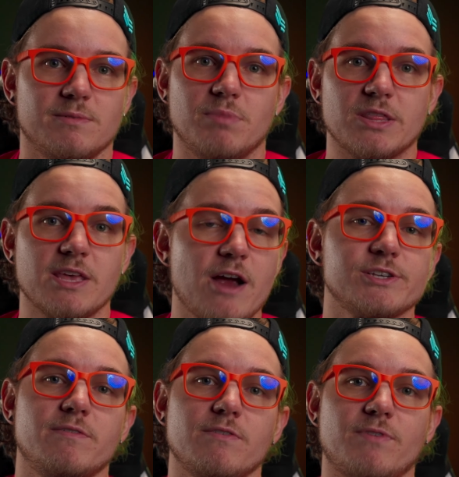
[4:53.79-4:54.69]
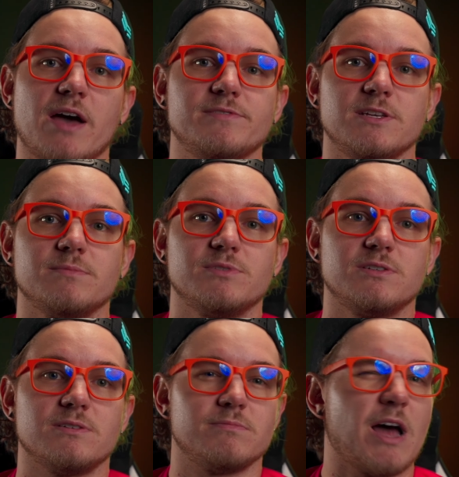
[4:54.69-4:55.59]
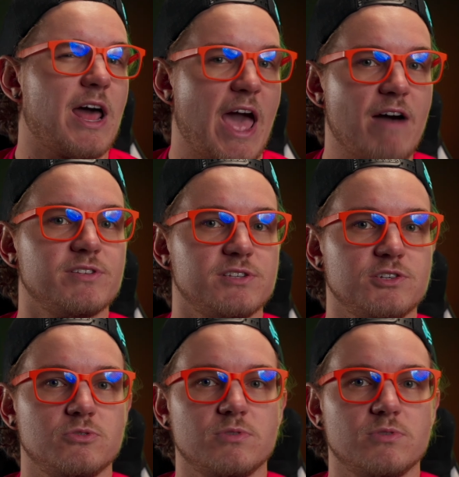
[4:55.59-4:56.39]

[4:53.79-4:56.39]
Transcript: But the Air75 seems to not have this issue,